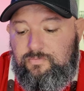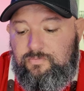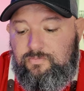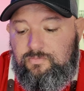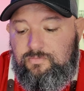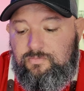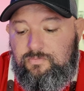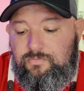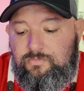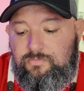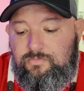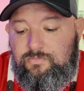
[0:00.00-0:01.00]

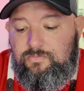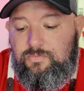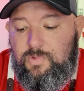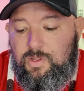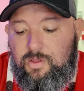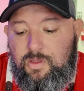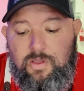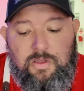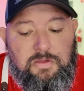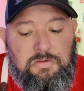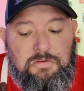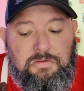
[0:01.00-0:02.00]

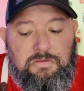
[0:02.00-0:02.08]
Nobody speaks.